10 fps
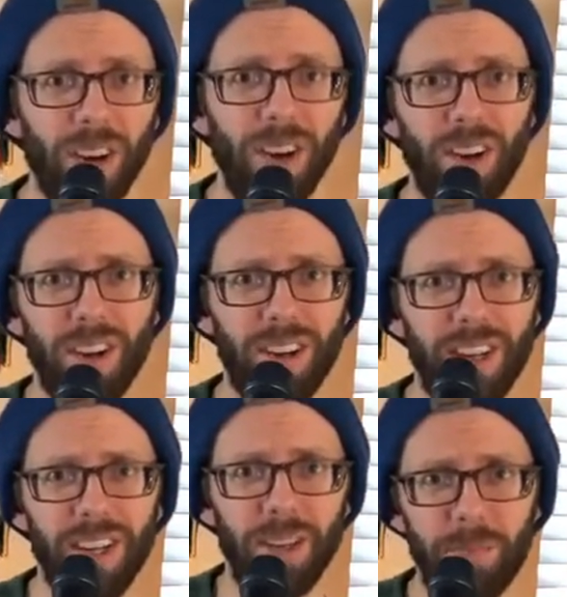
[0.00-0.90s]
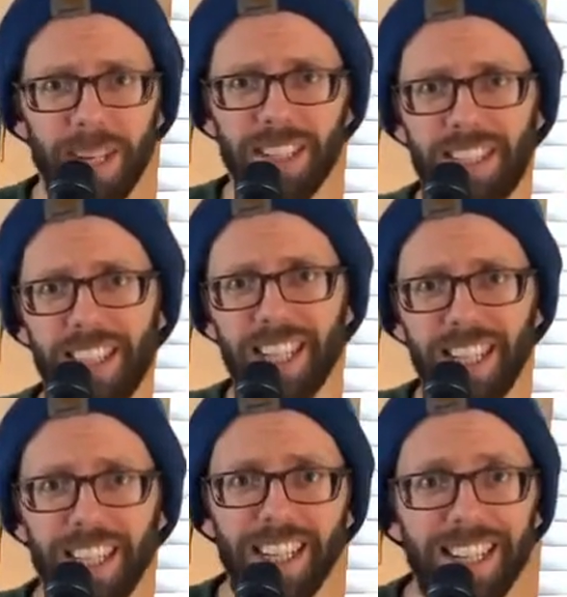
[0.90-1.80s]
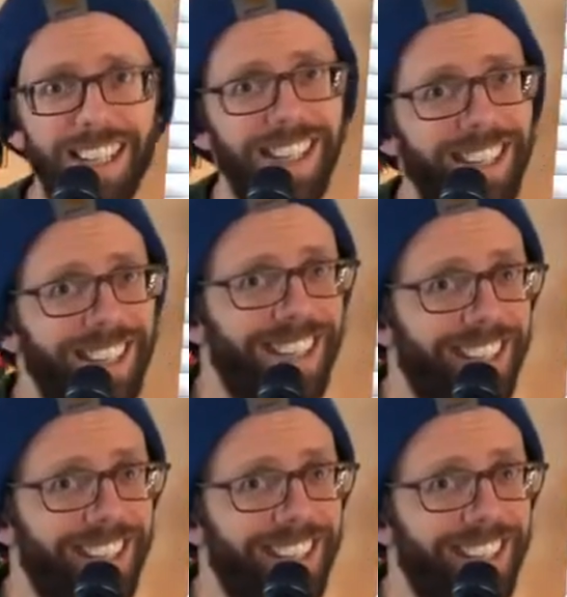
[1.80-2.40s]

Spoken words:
ornaments in it,